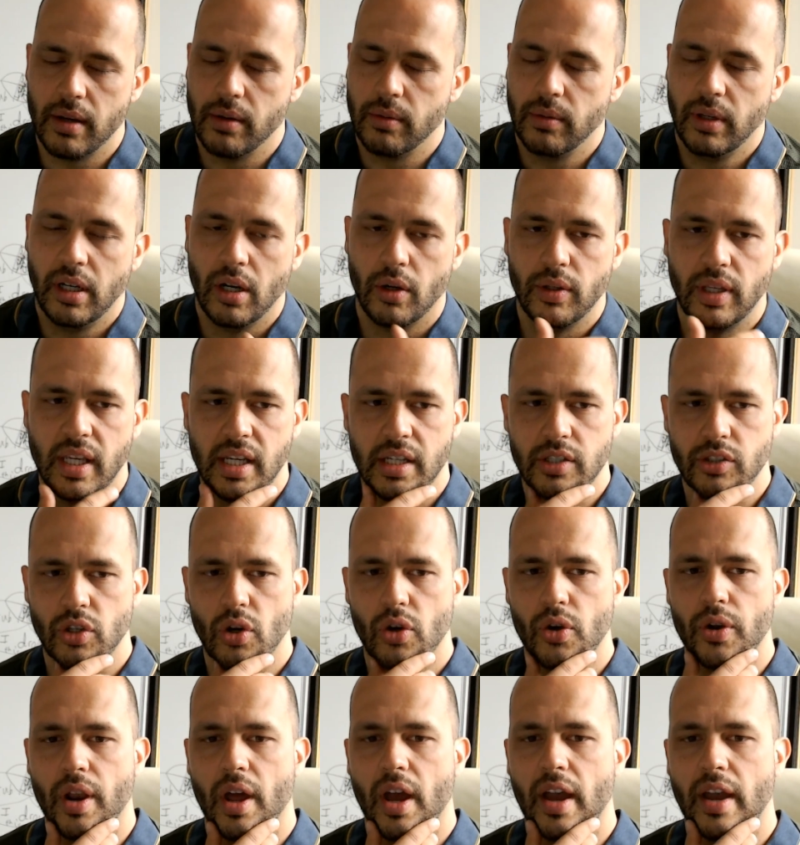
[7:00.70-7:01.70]
years
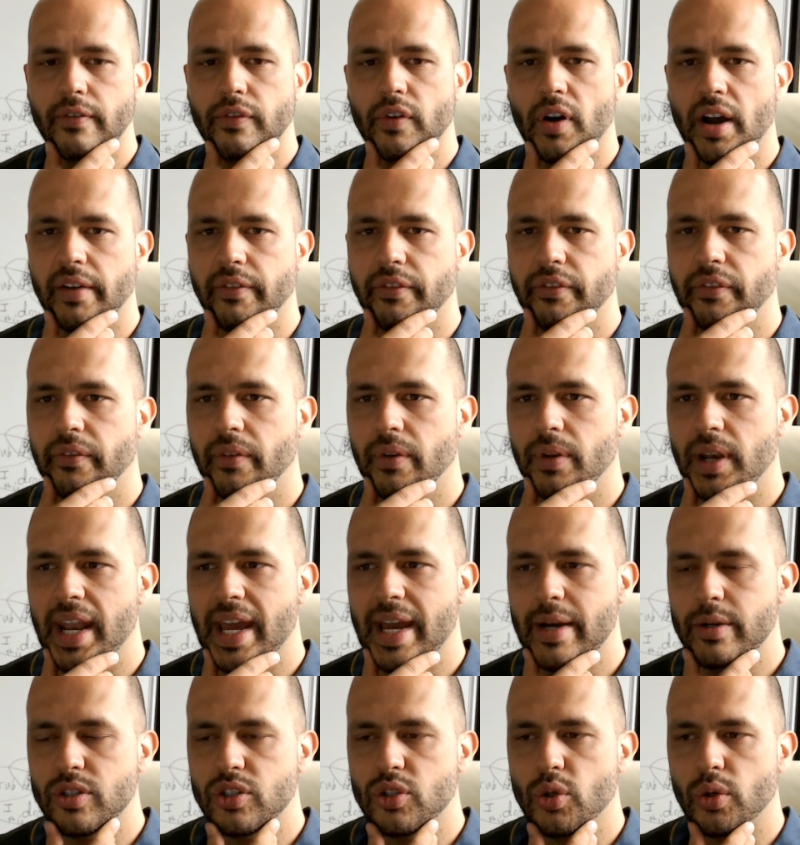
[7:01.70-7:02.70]
on, I've
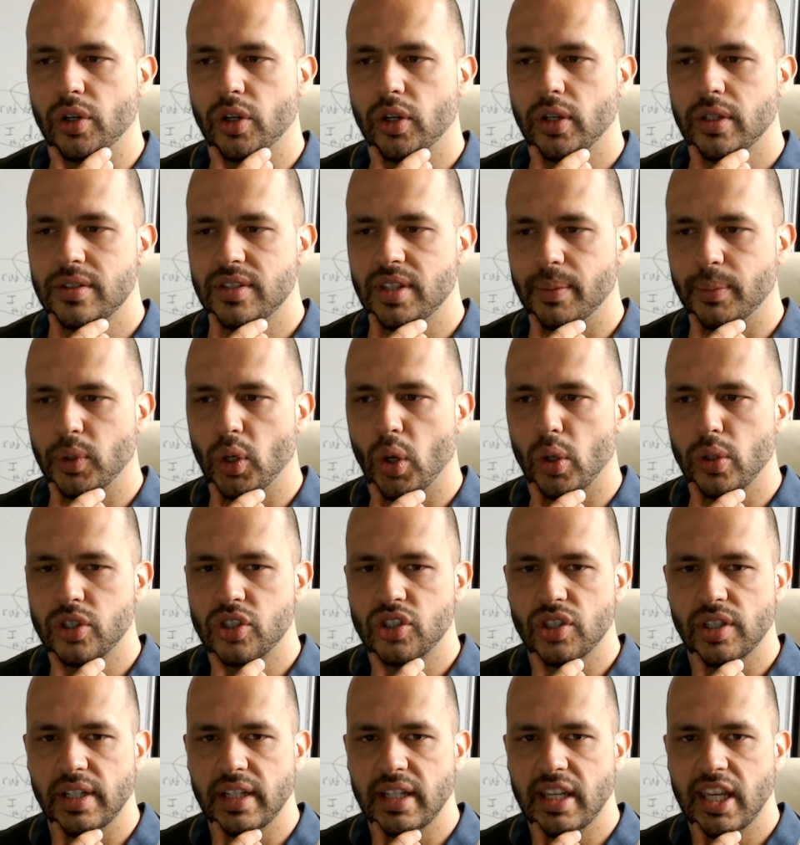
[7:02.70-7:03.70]
now to sort of
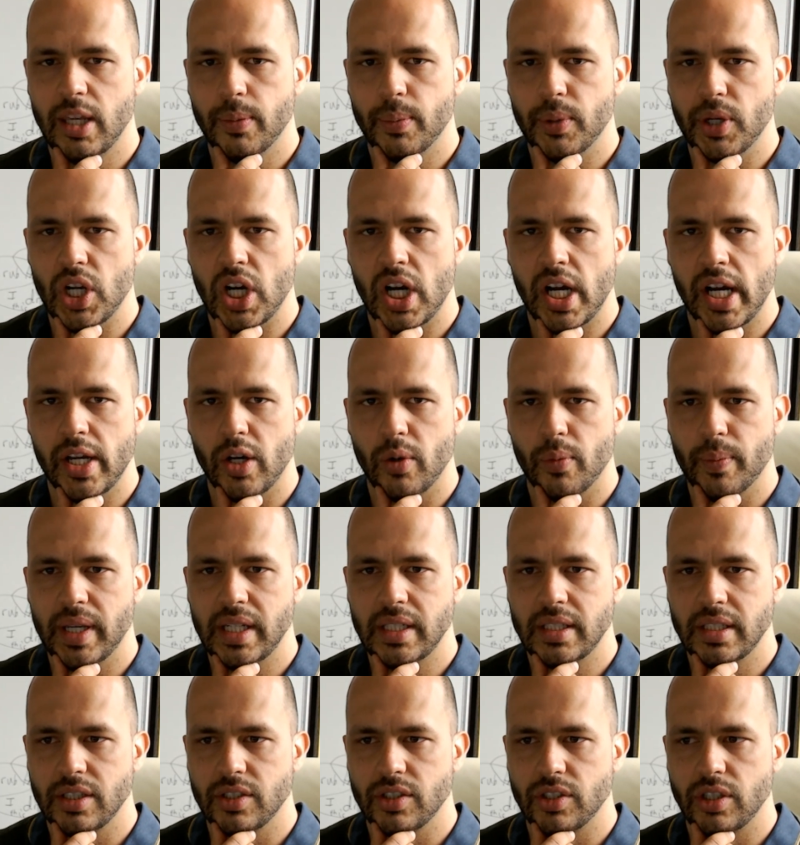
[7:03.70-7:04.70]
subconsciously keep an eye on
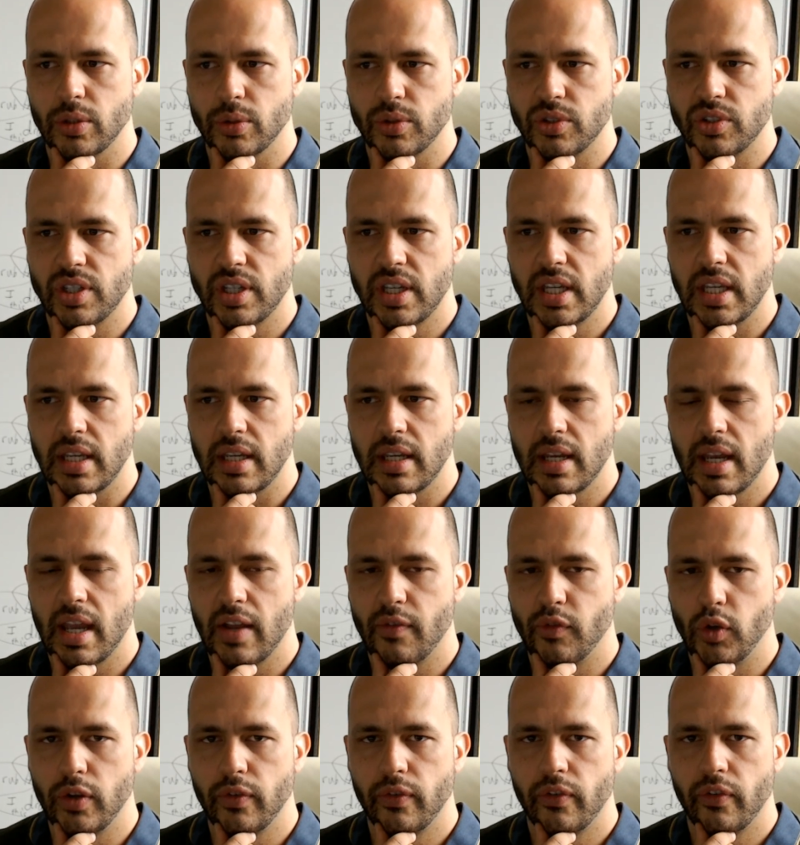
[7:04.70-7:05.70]
meetings, and you'll see
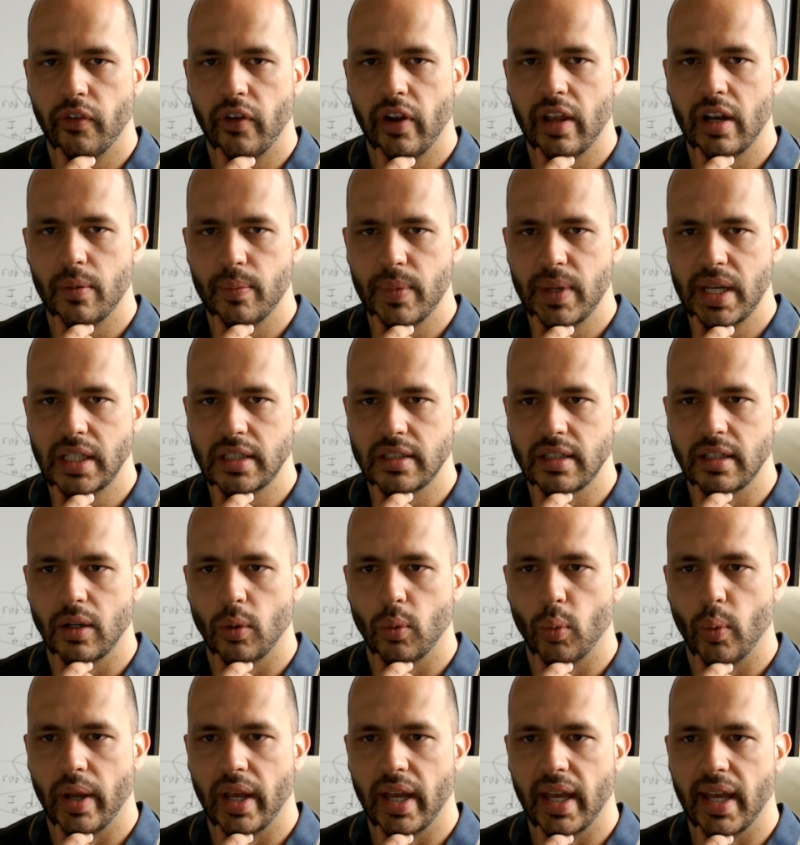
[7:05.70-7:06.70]
if you've in a meeting
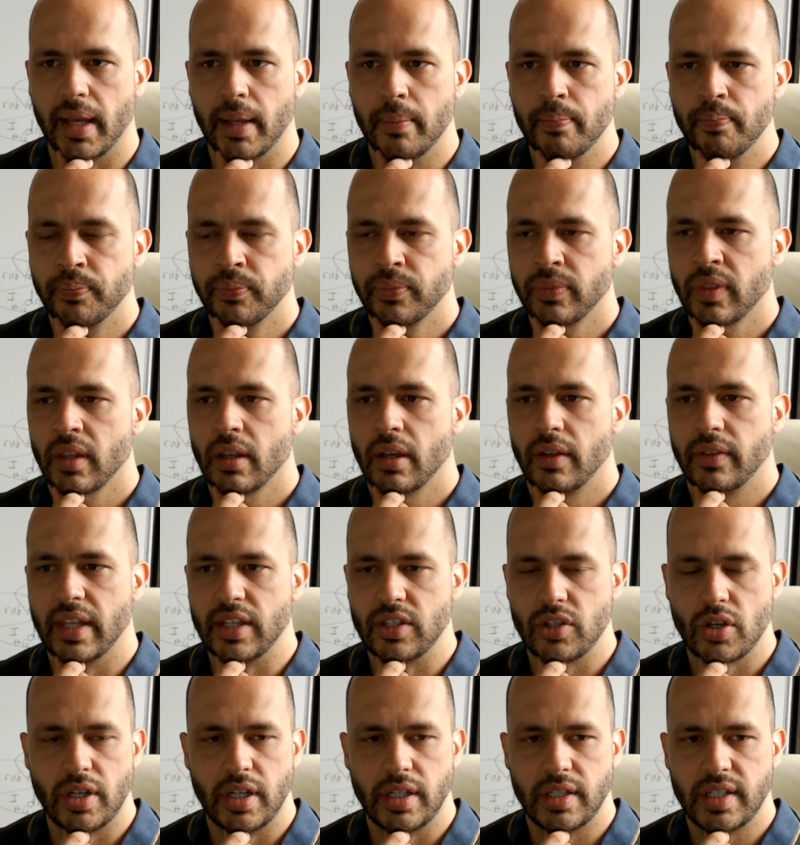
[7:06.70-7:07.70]
where there's
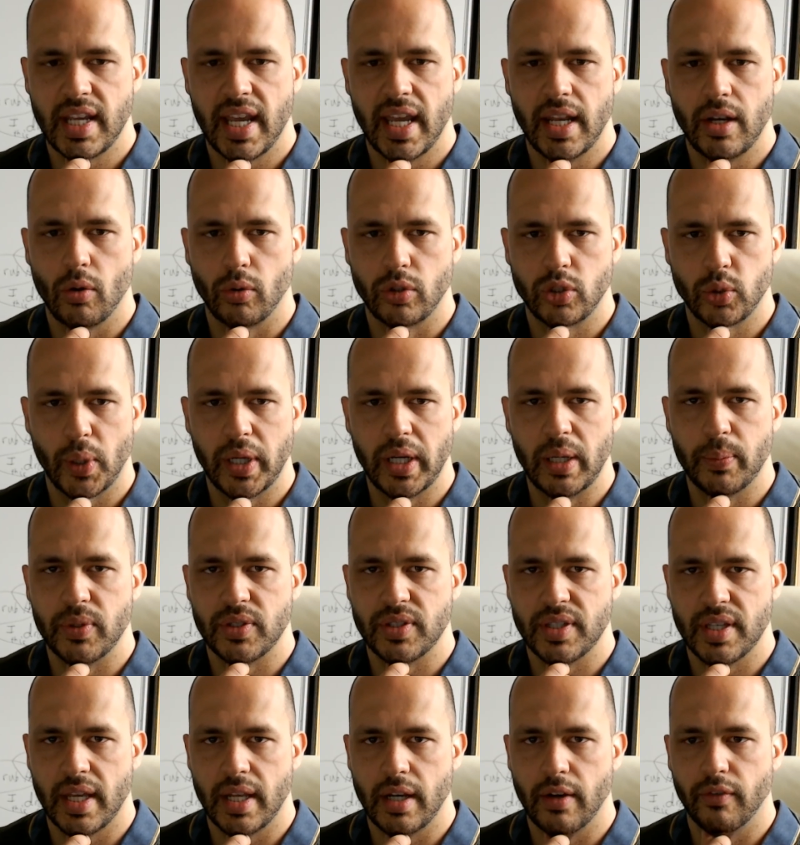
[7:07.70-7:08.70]
only 10 or
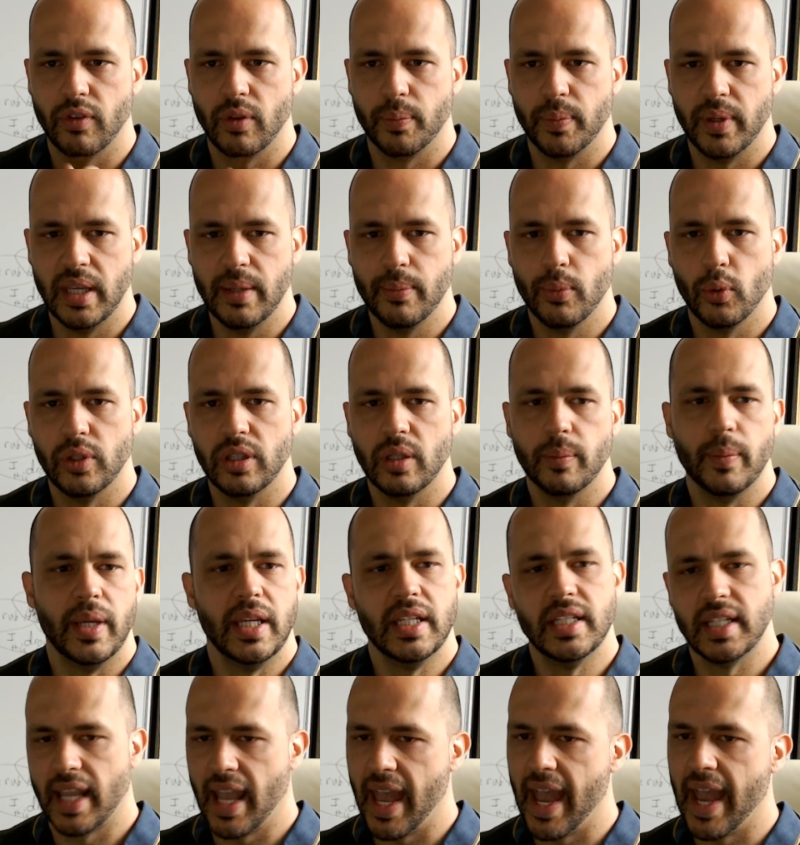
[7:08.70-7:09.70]
20% of the people in the
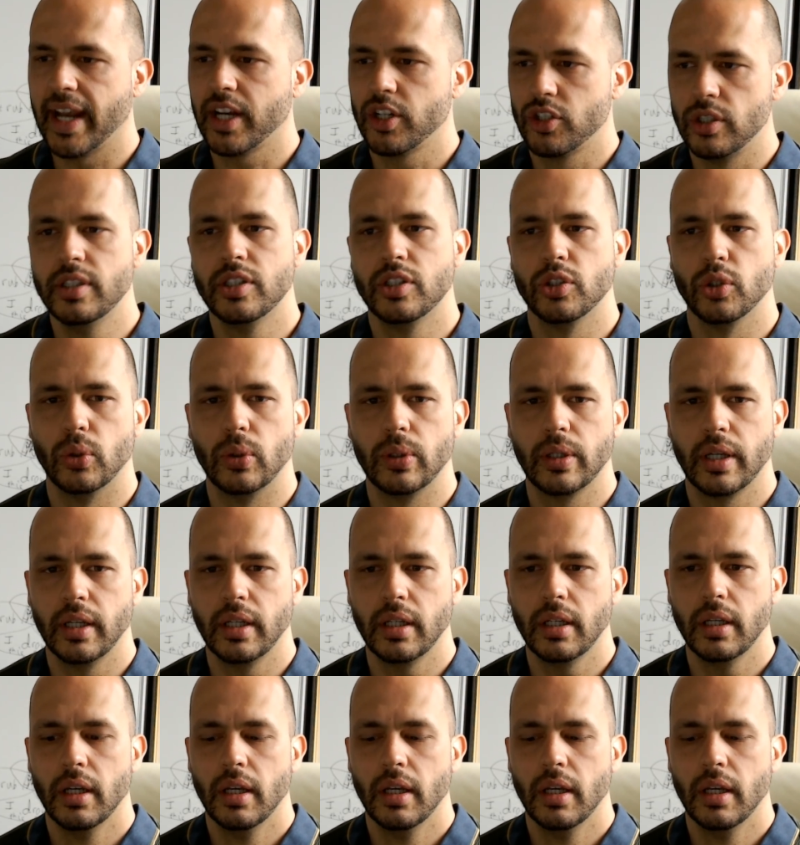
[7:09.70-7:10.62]
meeting actually talking,